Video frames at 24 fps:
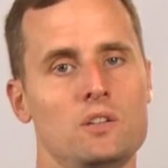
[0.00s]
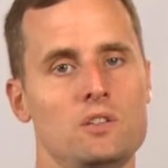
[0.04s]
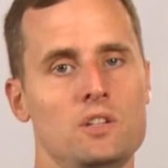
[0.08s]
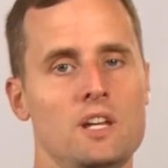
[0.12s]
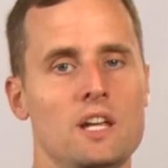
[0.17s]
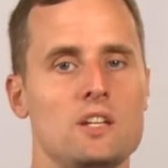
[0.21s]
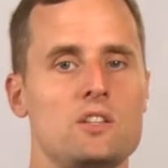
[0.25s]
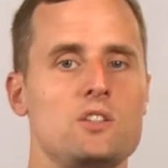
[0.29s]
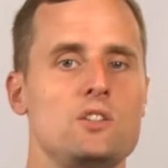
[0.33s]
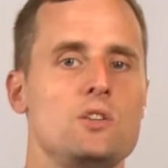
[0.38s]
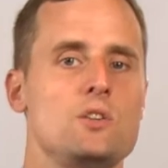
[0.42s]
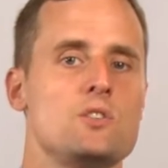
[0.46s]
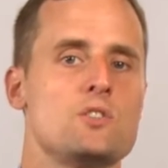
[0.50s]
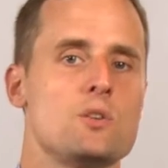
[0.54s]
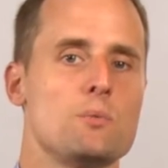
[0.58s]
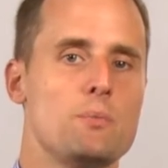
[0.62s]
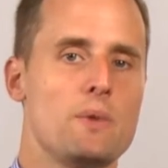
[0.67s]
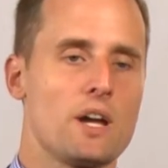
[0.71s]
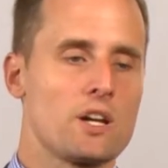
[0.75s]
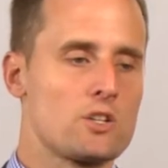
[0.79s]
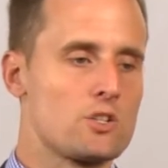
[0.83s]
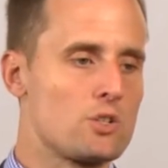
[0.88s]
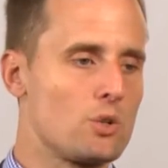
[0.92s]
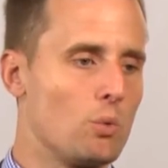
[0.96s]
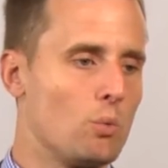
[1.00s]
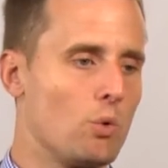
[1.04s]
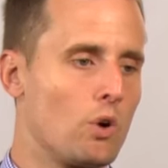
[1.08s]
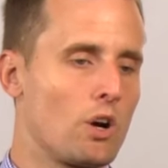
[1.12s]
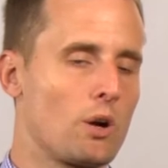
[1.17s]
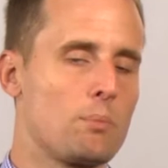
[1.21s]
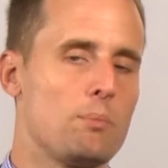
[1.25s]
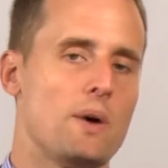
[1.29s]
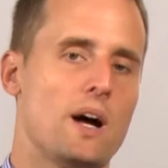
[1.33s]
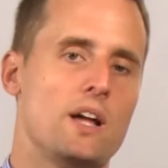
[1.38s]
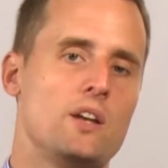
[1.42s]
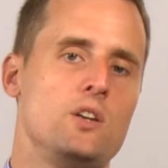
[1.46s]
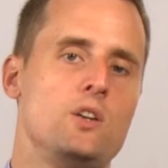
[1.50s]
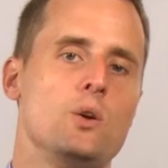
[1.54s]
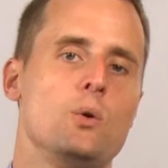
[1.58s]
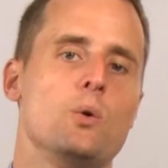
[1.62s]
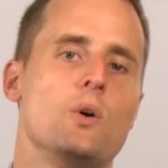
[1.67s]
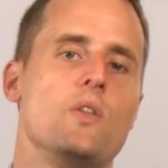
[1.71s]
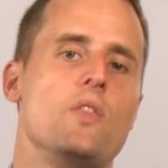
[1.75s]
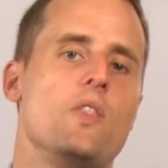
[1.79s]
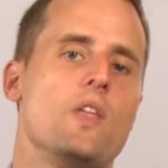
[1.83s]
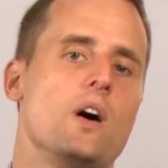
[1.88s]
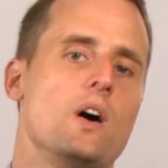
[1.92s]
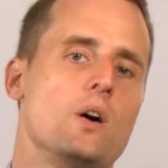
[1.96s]
Get you some extra work by
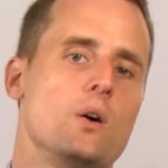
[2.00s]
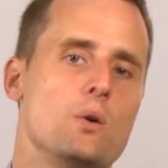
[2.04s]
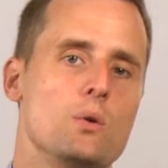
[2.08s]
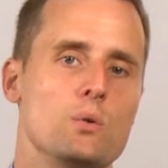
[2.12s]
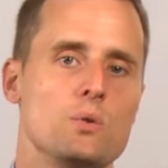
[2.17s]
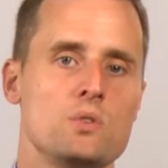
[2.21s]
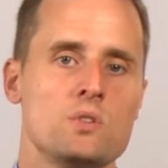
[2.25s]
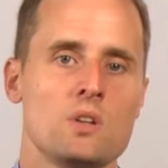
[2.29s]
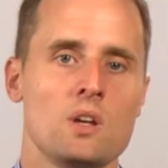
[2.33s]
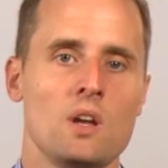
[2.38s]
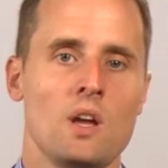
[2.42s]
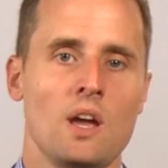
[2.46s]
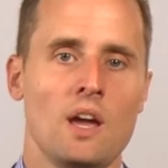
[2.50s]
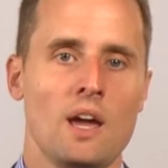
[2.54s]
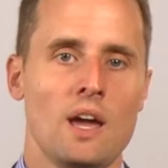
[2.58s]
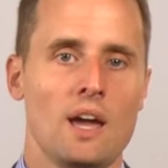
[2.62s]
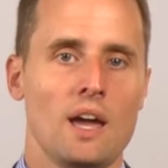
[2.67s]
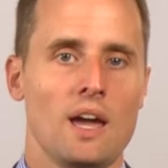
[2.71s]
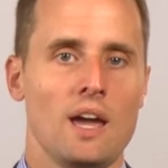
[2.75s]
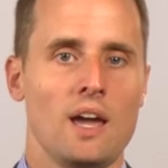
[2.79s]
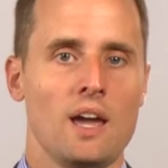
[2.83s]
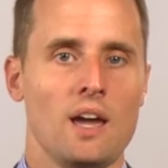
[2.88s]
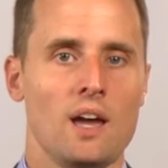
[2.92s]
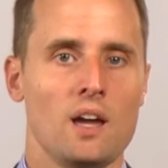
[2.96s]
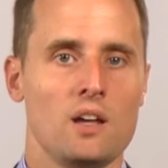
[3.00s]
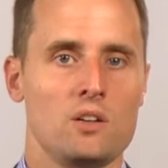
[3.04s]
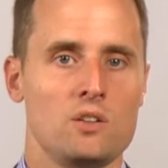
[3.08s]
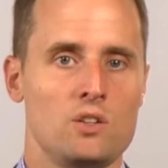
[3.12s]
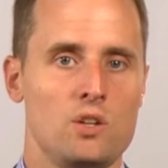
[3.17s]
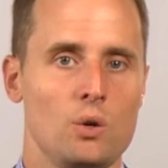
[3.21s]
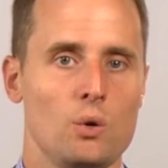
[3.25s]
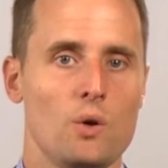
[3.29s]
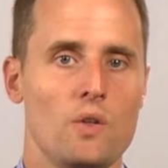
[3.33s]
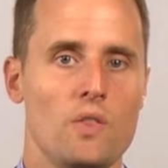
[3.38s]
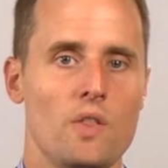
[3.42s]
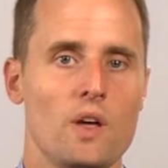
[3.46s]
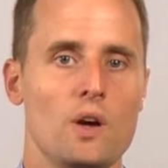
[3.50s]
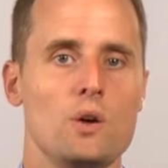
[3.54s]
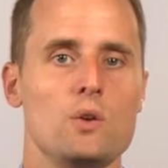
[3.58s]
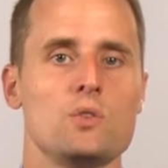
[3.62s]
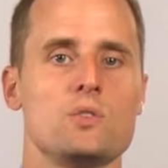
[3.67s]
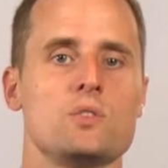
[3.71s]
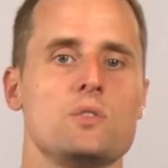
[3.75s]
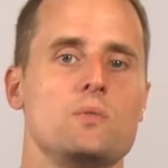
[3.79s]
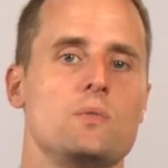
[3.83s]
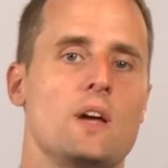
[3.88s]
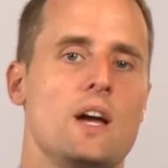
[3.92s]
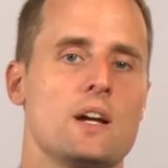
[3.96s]
doing those and doing
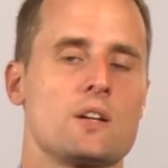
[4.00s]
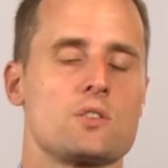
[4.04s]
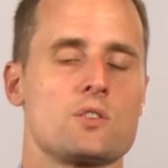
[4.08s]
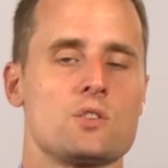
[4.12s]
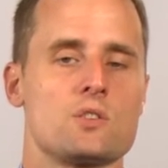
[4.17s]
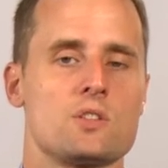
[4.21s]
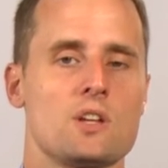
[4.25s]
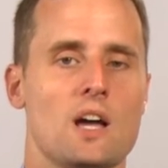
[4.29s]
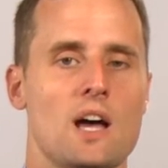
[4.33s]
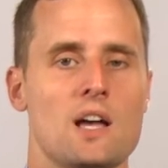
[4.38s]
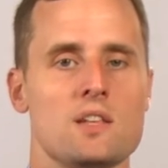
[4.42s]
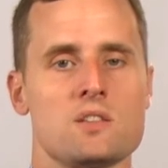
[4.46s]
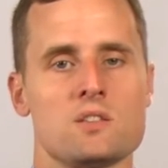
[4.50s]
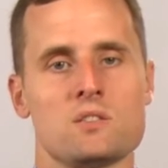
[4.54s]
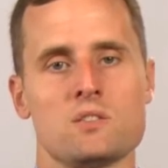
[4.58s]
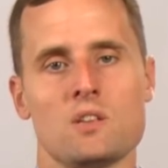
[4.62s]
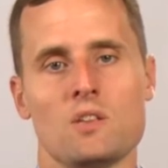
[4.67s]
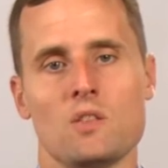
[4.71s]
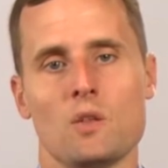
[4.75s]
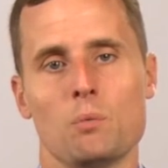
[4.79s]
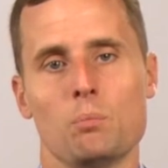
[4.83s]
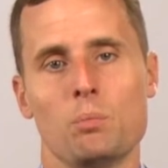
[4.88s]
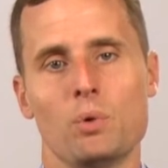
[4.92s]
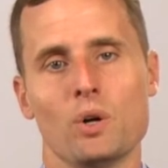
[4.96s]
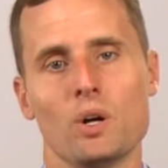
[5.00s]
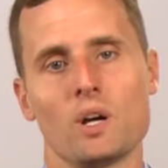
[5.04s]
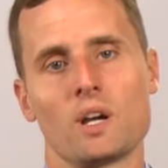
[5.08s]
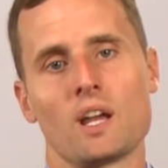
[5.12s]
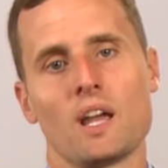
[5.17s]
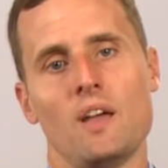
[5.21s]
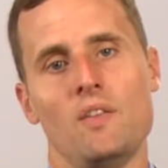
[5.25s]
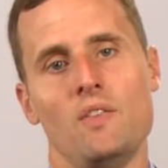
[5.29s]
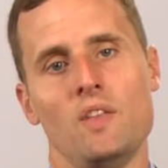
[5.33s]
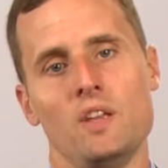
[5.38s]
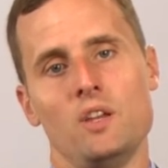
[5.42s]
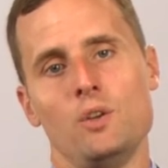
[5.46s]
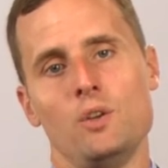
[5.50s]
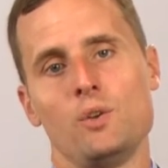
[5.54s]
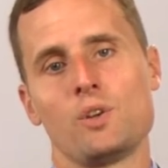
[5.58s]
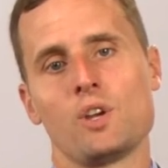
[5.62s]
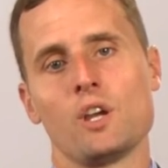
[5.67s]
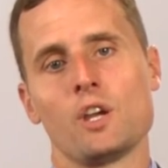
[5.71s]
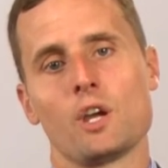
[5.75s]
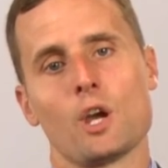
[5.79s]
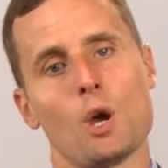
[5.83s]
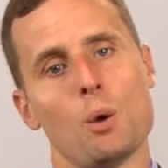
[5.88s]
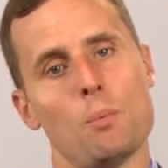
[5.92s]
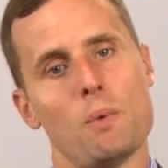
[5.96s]
those exercises in the book, and then you
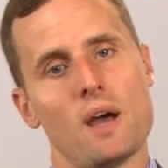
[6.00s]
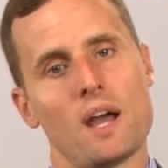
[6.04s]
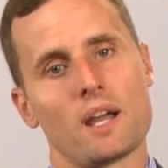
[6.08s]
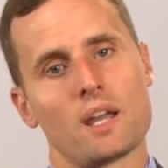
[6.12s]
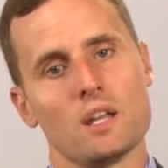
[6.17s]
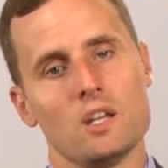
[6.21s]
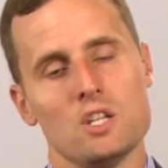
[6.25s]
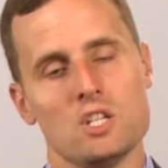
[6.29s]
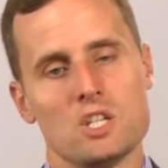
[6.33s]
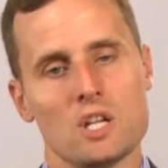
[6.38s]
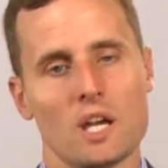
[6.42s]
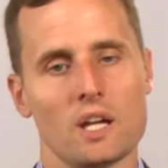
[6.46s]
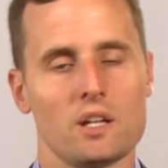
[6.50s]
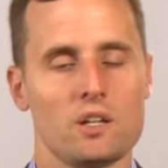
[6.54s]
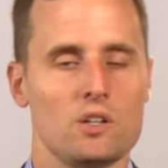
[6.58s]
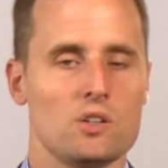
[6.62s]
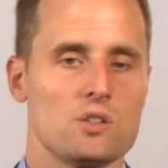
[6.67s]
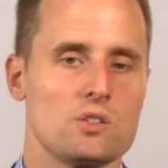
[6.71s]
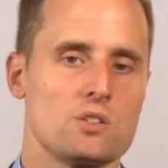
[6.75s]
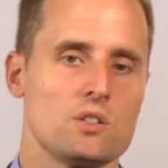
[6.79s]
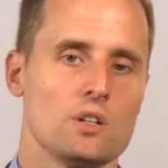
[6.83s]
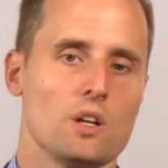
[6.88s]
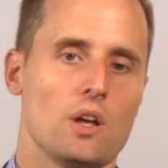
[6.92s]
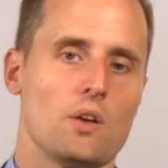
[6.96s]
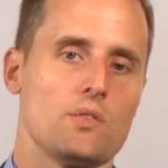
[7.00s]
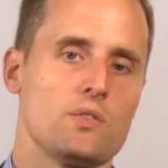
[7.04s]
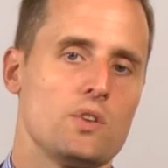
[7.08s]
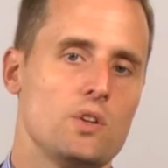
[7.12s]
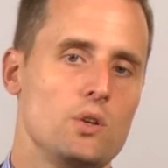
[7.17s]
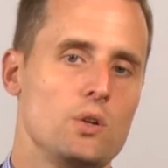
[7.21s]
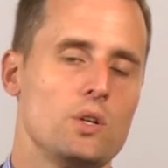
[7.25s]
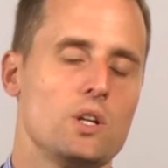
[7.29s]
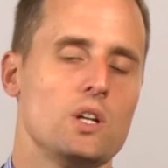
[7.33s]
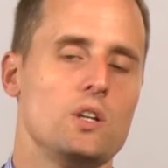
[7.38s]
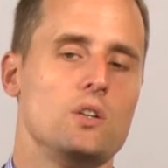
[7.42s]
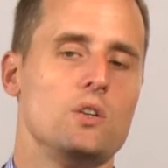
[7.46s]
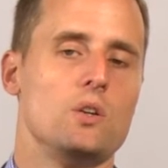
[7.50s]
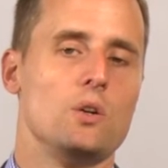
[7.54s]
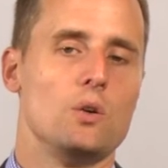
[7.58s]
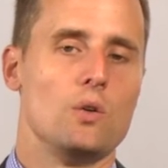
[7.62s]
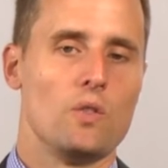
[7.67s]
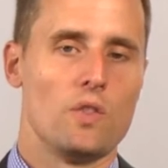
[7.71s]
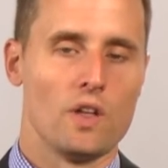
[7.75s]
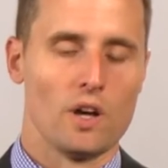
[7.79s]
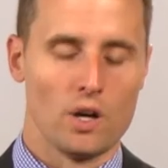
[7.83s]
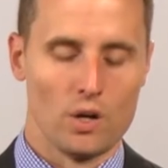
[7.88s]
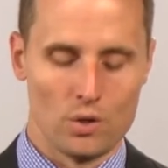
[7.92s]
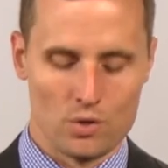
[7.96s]
can go back and check yourself, so you could do
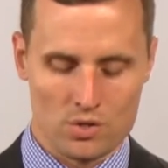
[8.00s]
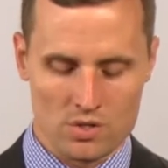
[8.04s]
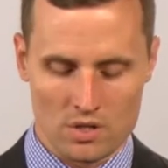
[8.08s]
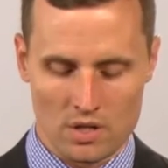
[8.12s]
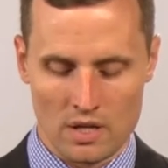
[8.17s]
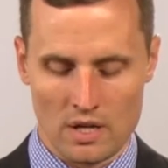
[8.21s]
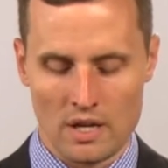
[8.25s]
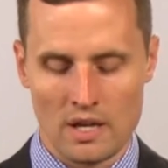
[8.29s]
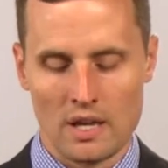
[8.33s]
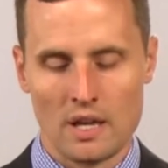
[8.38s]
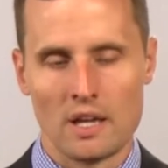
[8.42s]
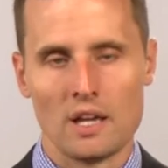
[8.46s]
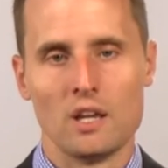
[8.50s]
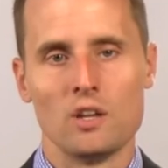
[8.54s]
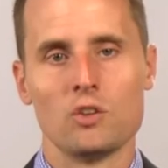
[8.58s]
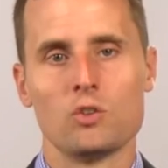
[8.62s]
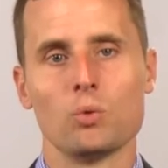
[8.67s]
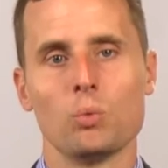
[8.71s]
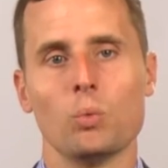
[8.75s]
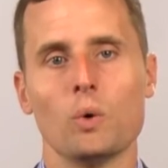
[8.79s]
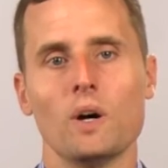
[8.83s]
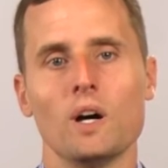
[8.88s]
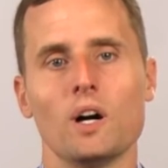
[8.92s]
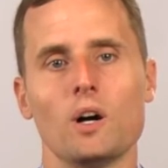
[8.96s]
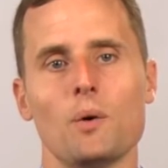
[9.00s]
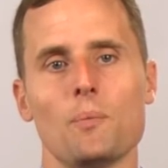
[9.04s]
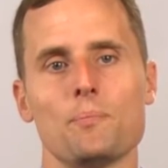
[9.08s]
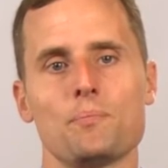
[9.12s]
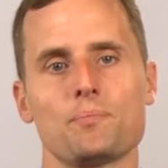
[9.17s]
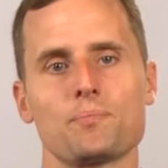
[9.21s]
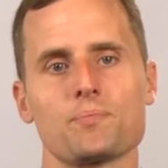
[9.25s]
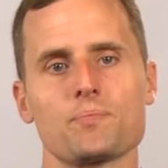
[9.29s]
those as well.